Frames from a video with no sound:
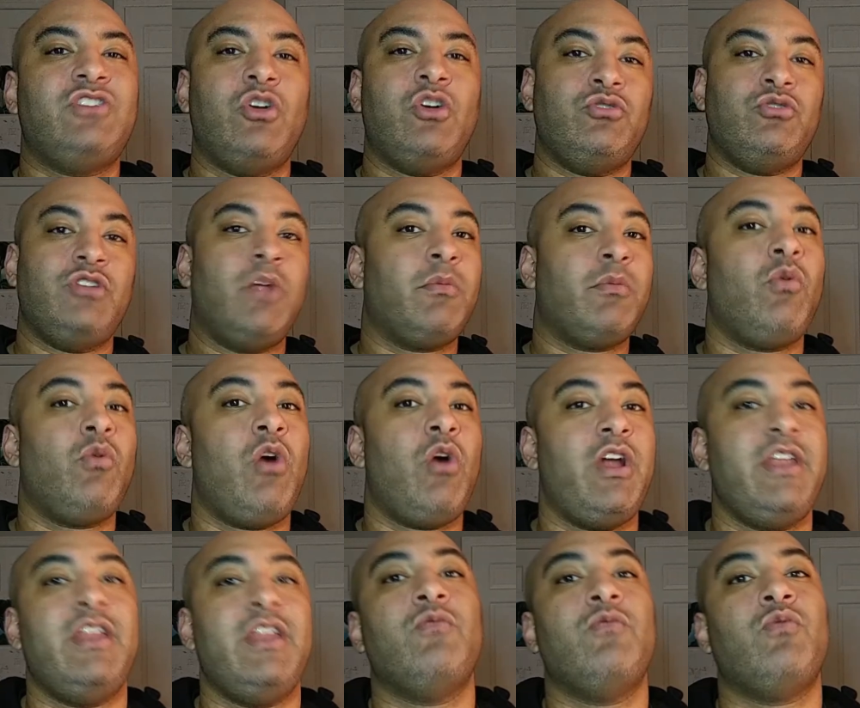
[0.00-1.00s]
number
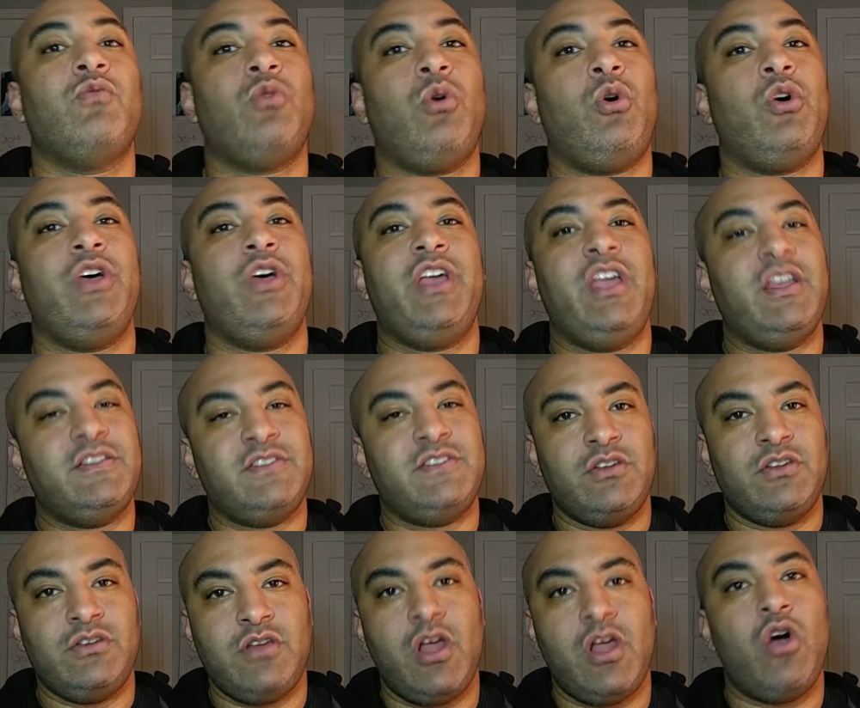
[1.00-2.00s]
one rule is
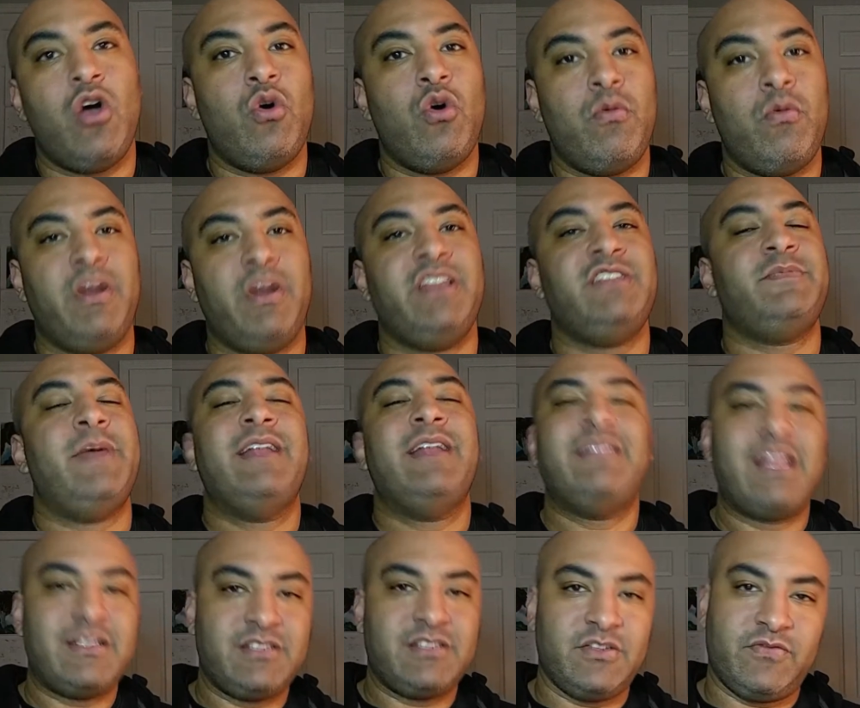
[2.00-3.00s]
no money spent.
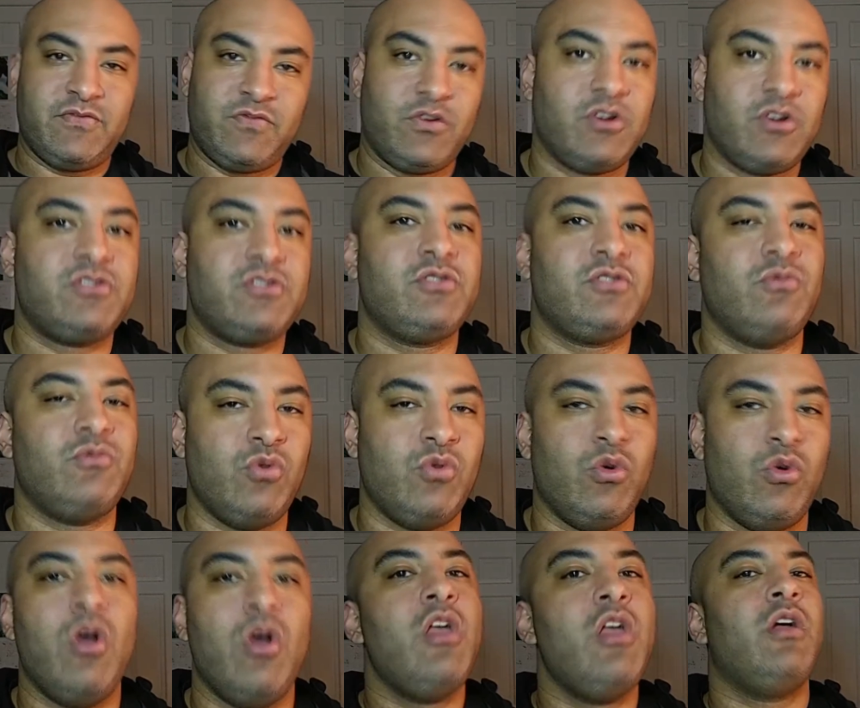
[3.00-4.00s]
That's the first
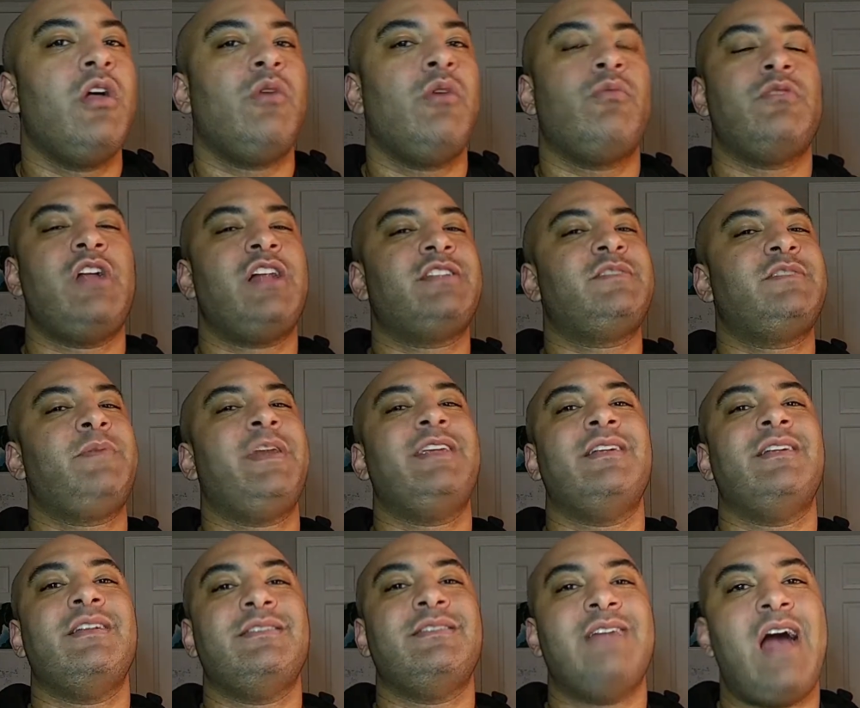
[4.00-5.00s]
rule. We're not spending
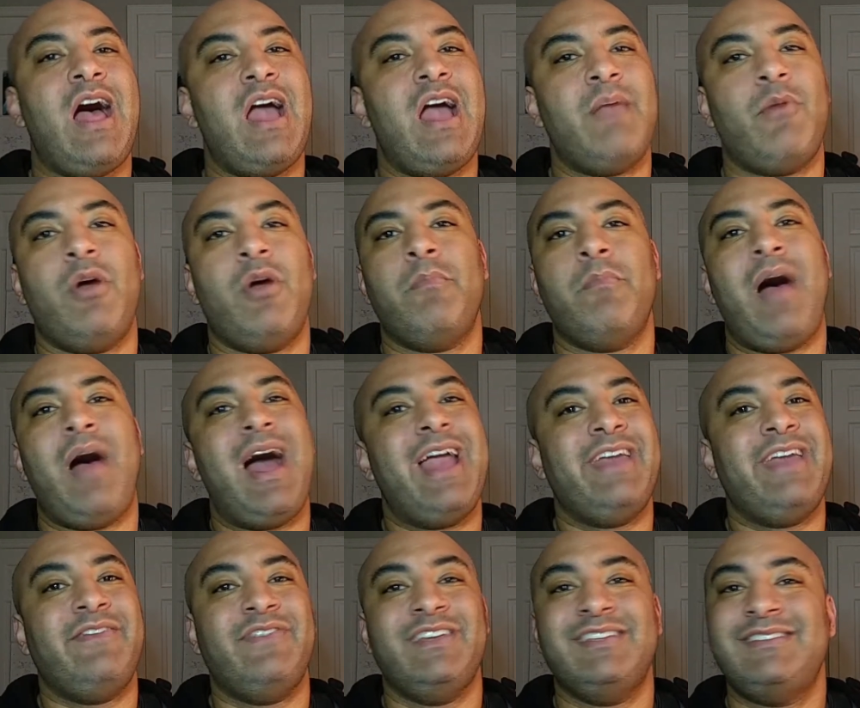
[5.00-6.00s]
a dime on buying
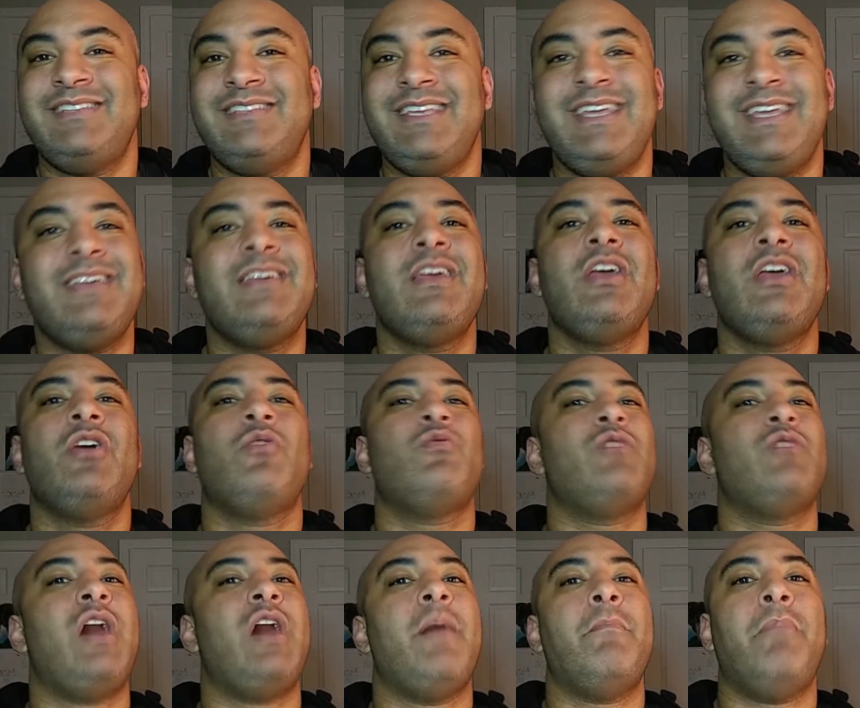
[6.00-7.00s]
VC. We're
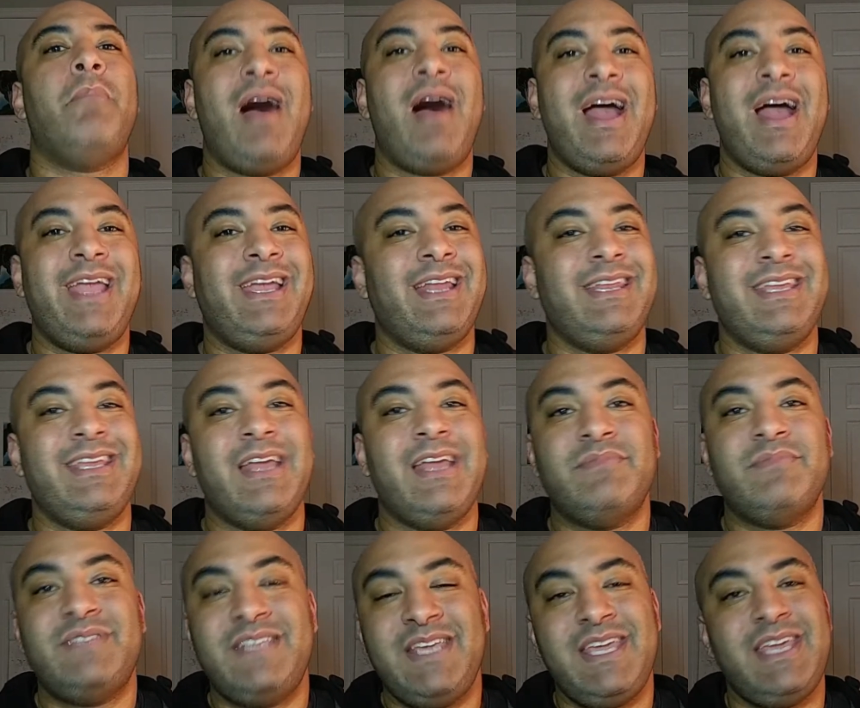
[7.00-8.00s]
not buying any
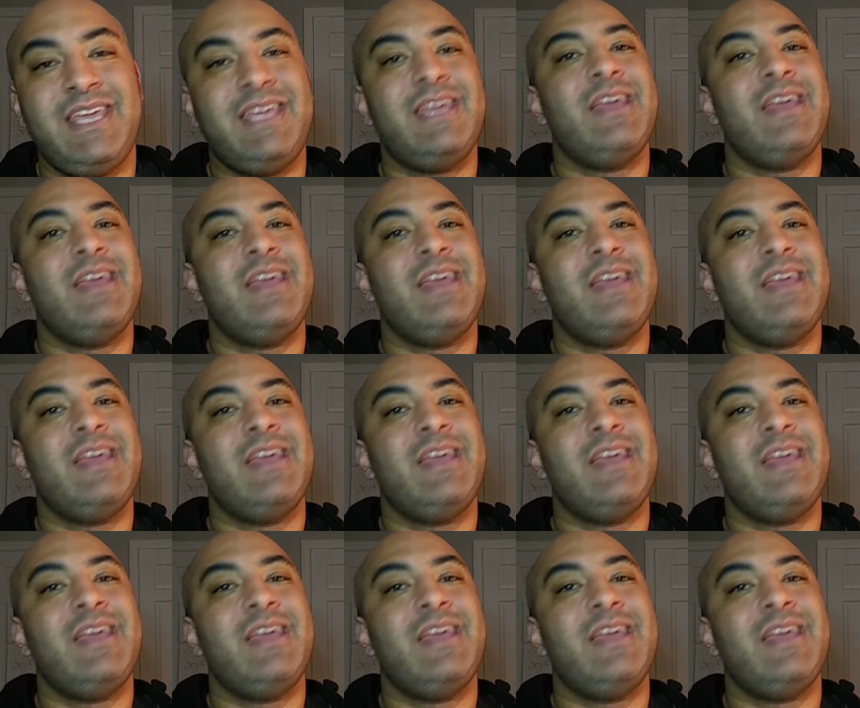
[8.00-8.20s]
MT.